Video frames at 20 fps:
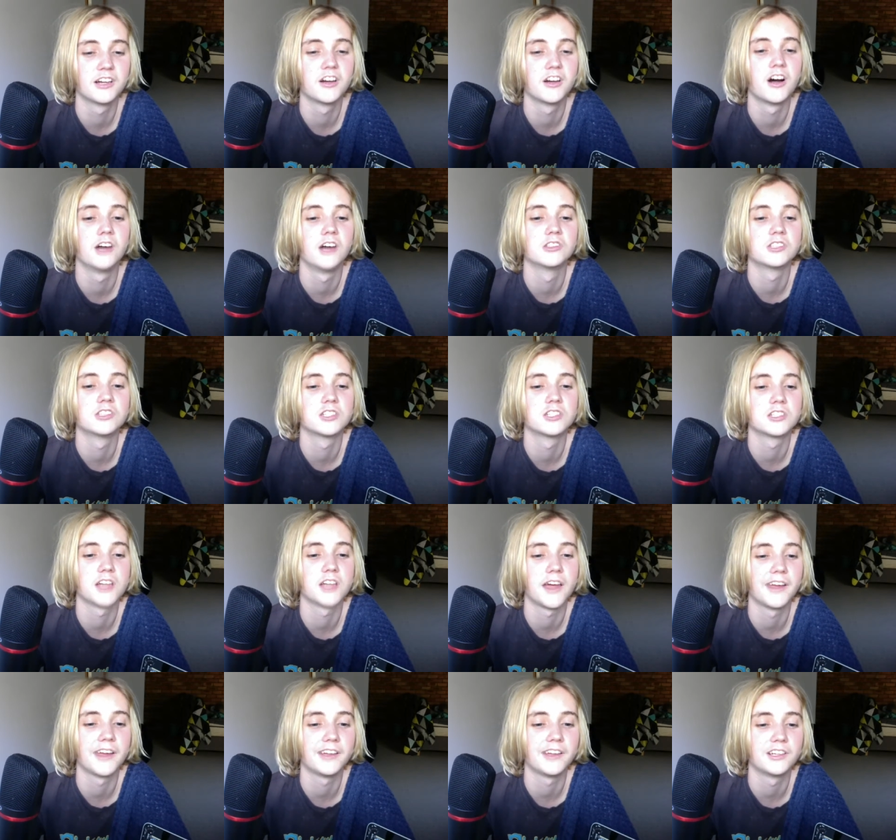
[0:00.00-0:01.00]
I was just
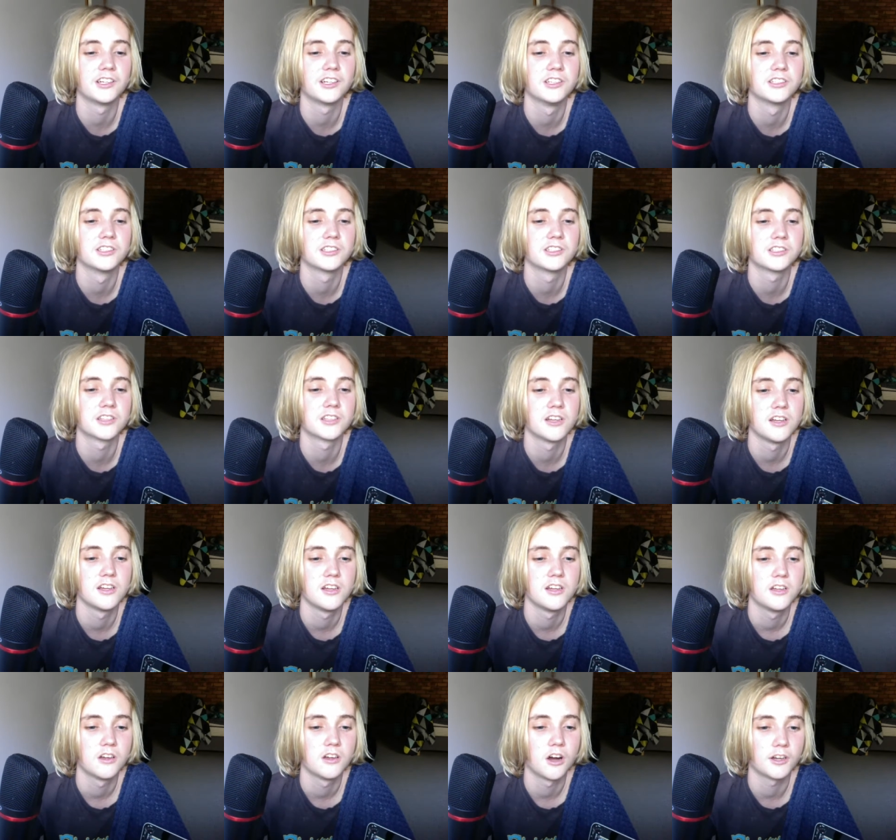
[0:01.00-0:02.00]
saying because
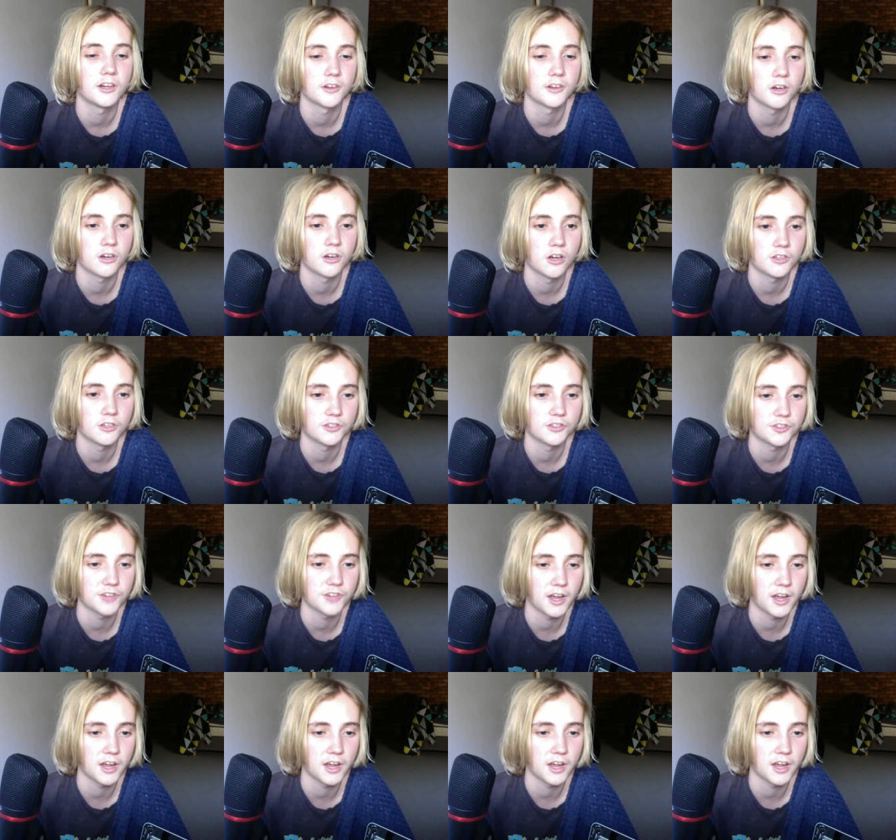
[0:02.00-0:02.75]
I don't know. I was just saying.